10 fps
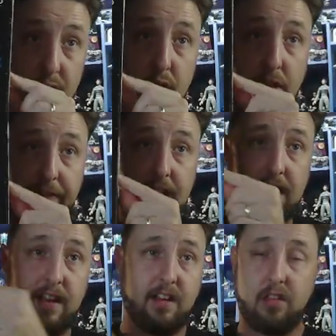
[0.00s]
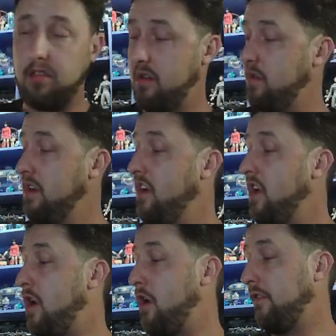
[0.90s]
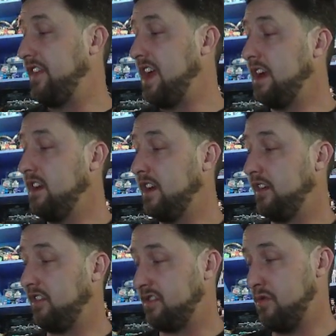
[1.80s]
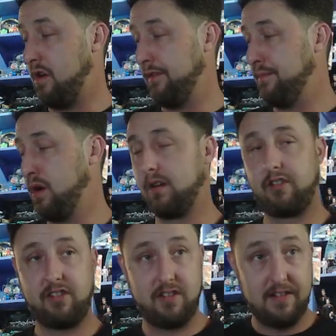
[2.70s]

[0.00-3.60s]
all the endings. So all the endings to all the books